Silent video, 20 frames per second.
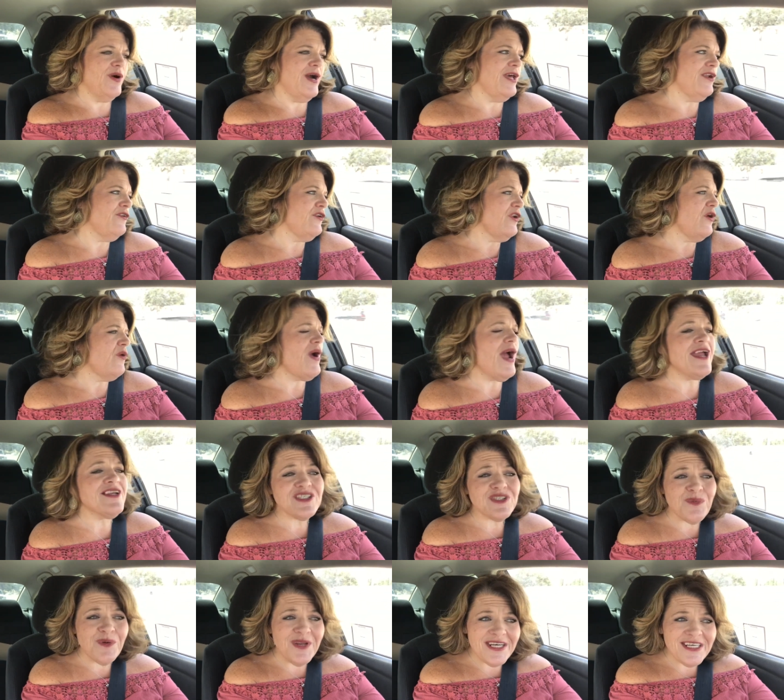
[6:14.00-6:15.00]
I don't know. I
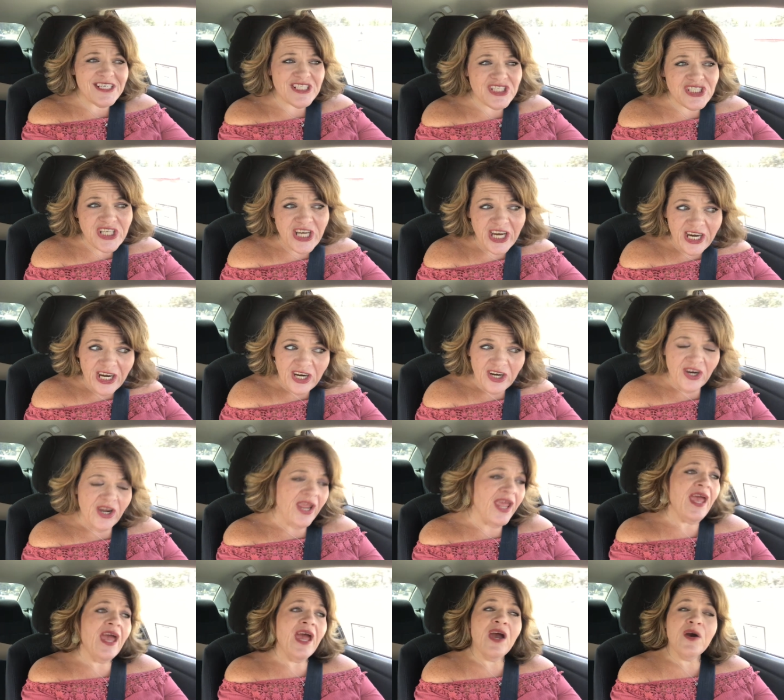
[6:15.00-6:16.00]
just wanted to share
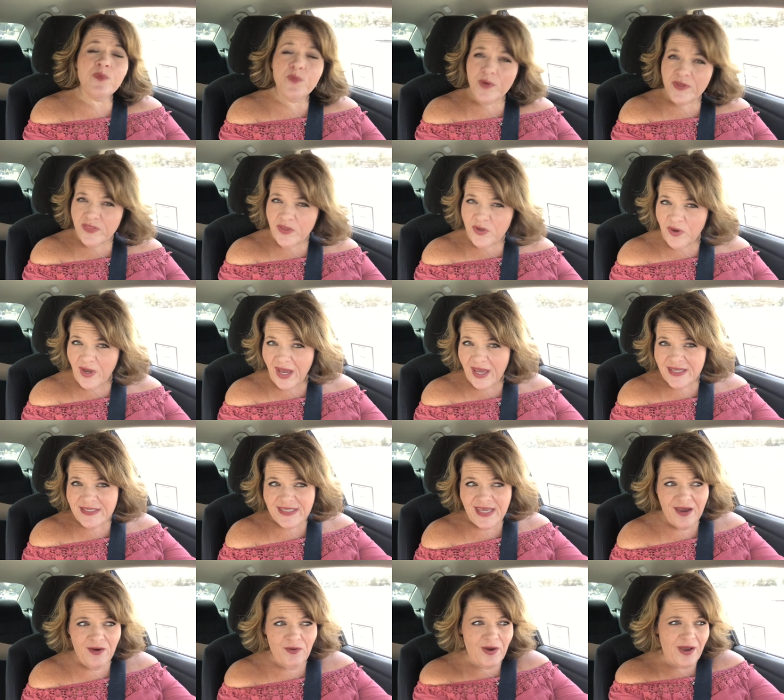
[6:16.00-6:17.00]
with you guys
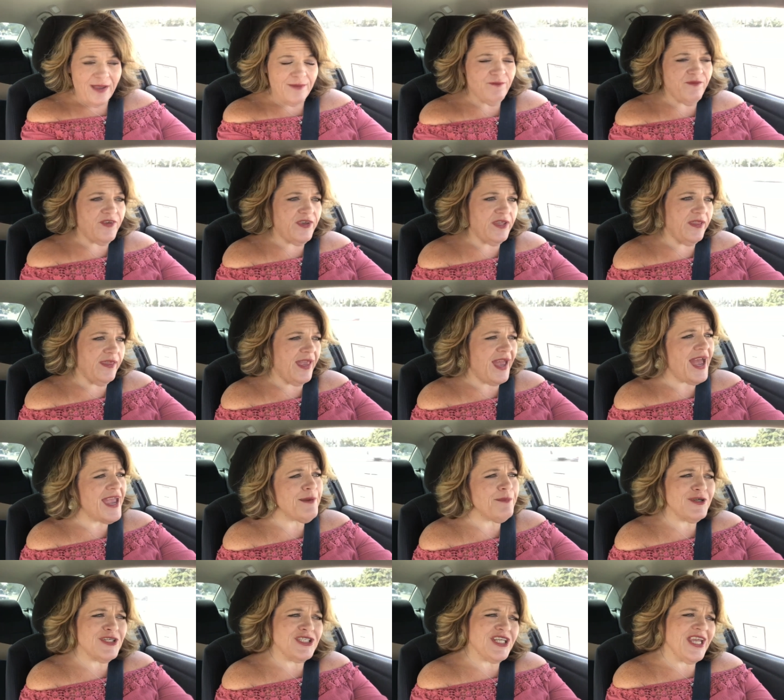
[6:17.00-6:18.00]
how I'm feeling. I
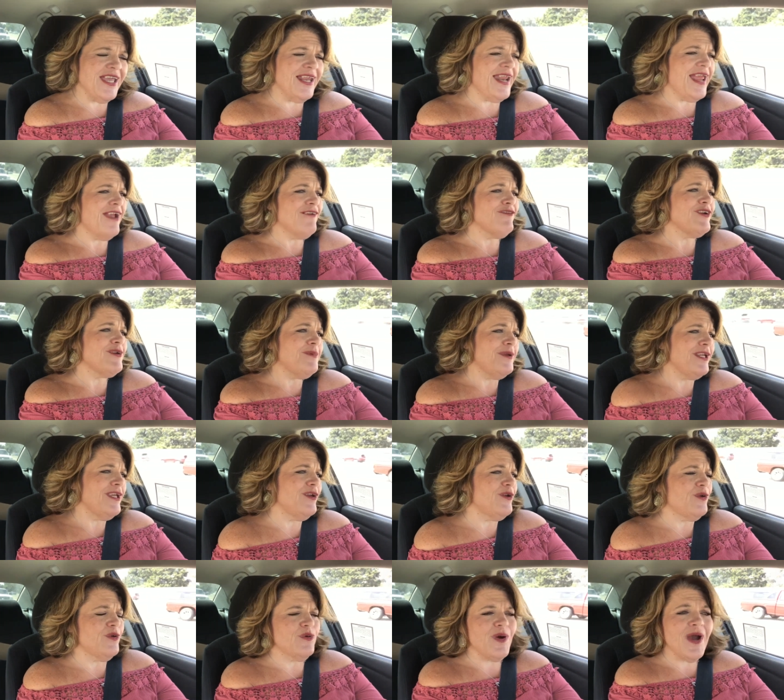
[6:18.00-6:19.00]
appreciate everybody
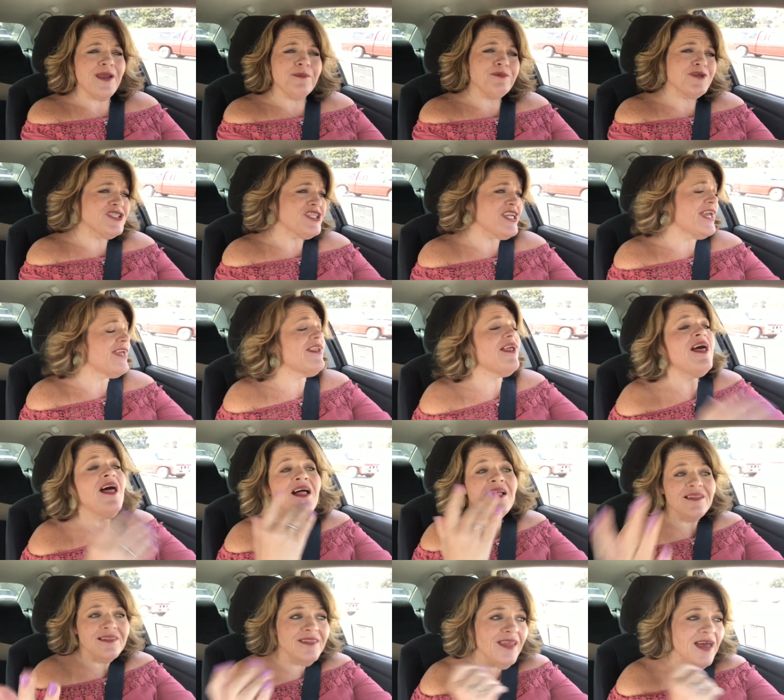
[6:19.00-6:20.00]
who I appreciate.
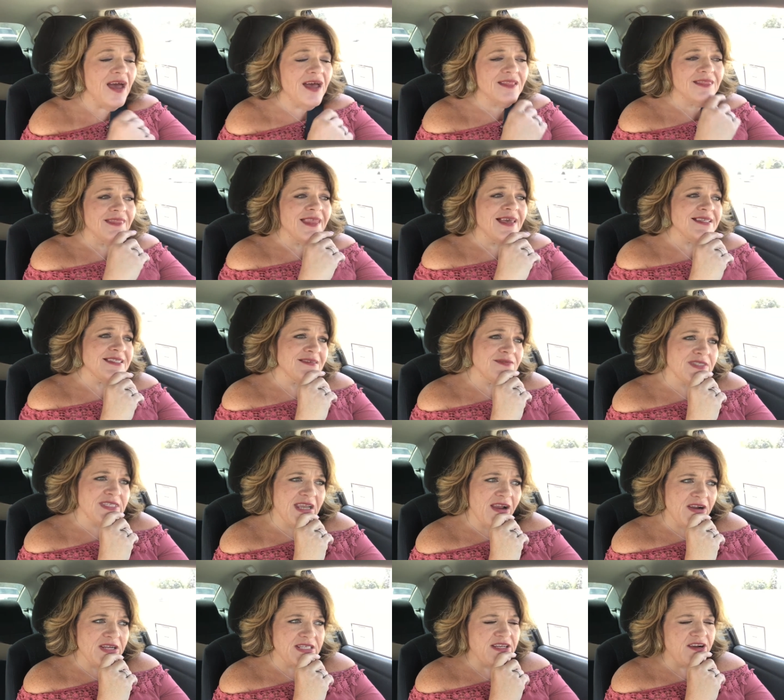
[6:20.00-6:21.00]
Uh, less of
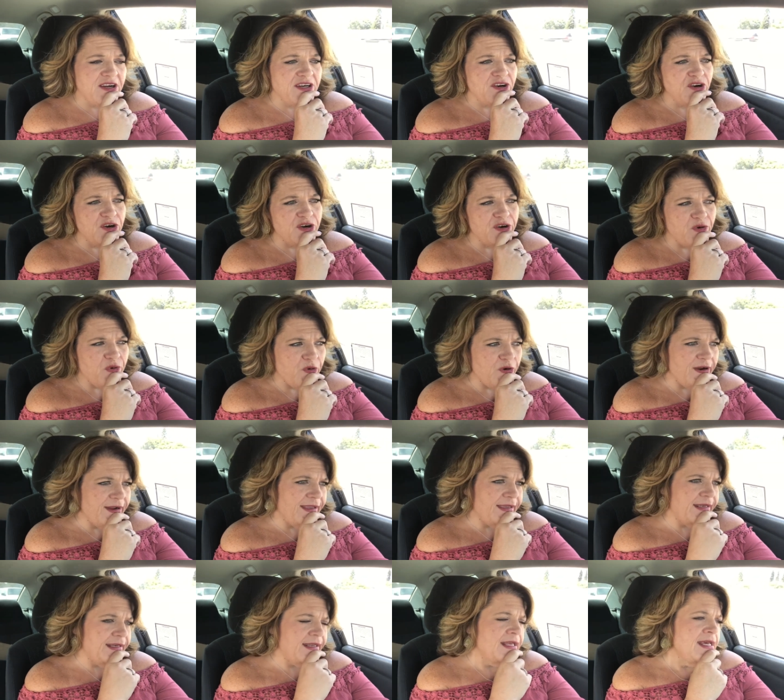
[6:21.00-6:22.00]
Sarah, Sarah Nerd in
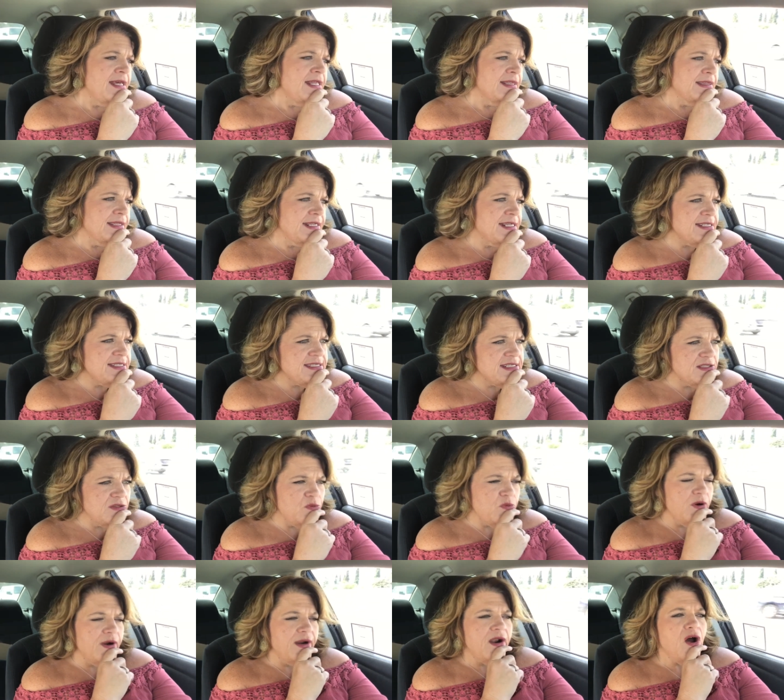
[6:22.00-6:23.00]
Oregon, Lindsay,
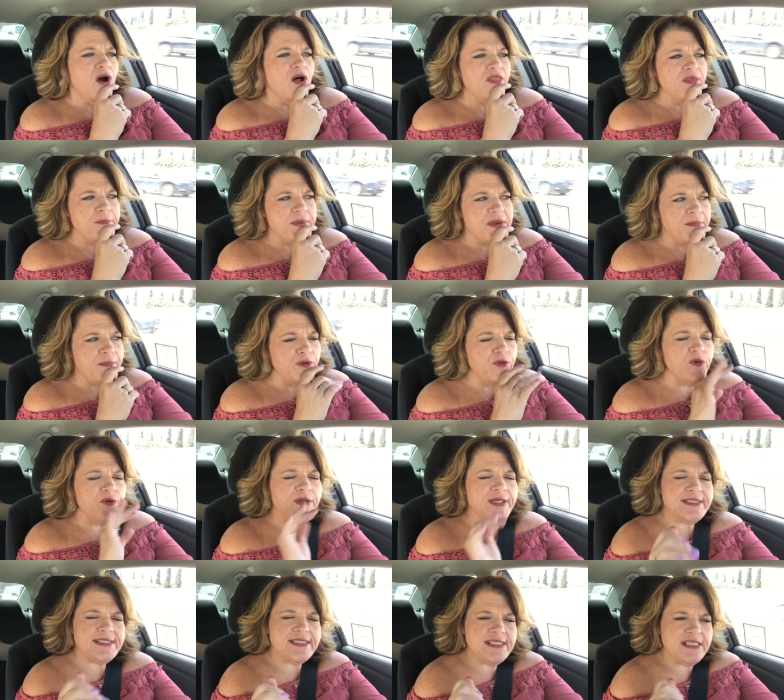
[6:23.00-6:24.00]
Lauren, all the people who
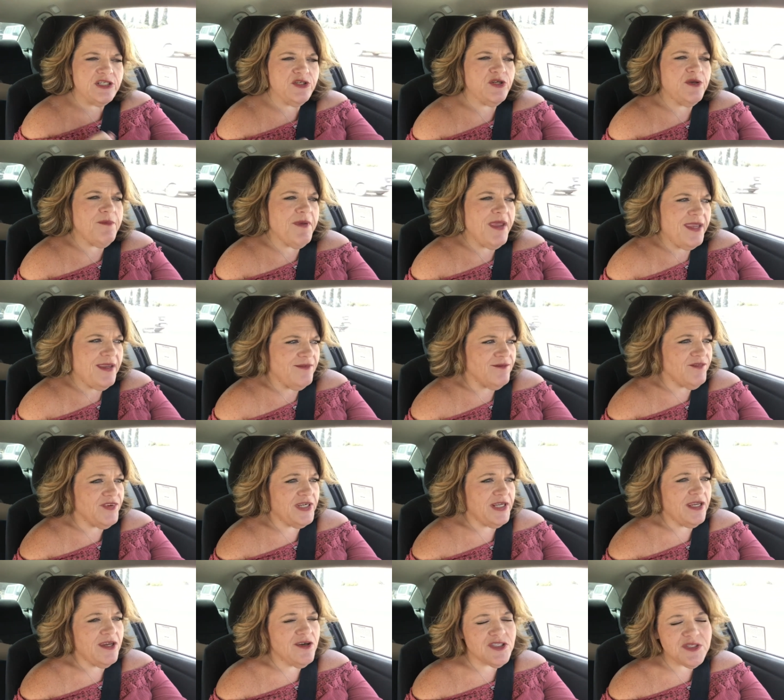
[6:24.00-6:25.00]
continue to make
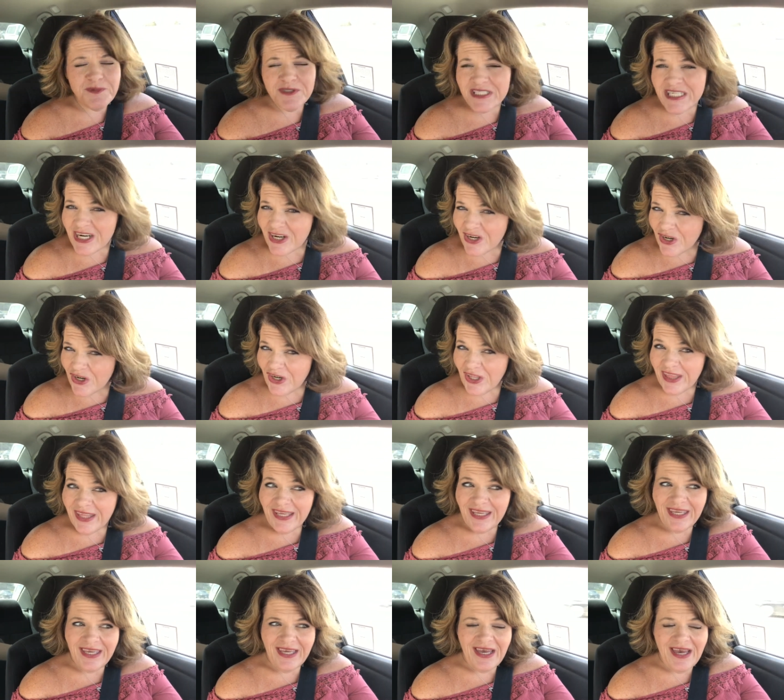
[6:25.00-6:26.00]
videos,
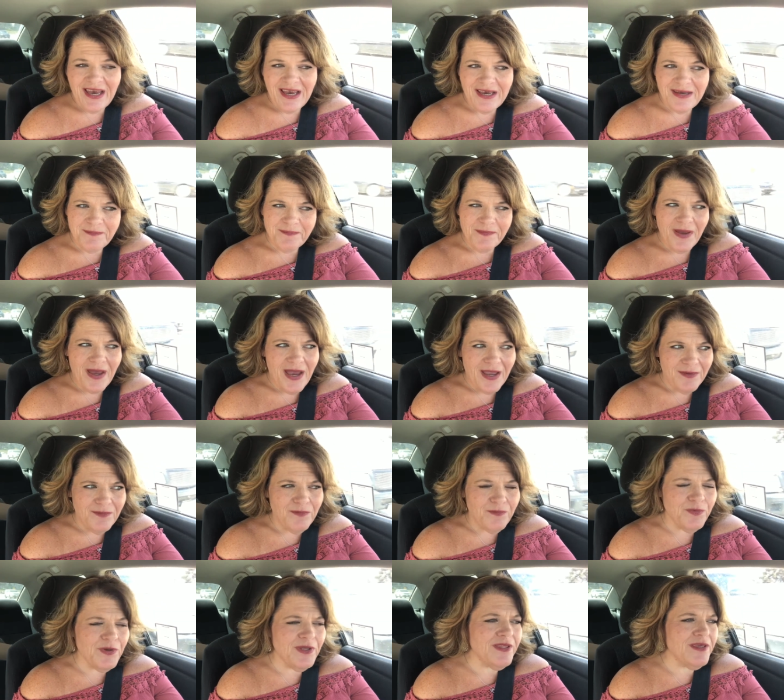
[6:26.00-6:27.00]
particularly, um, I
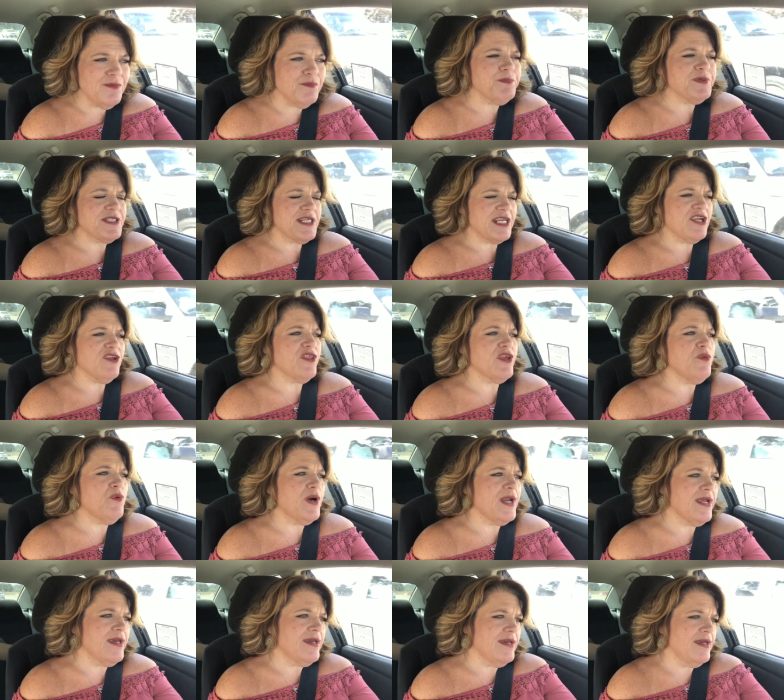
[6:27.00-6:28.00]
really particularly
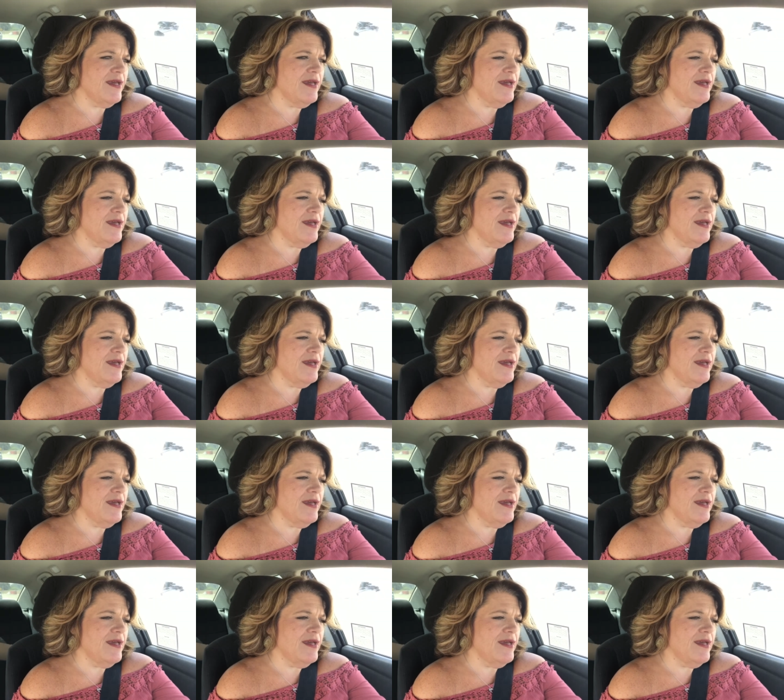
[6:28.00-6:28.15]
want to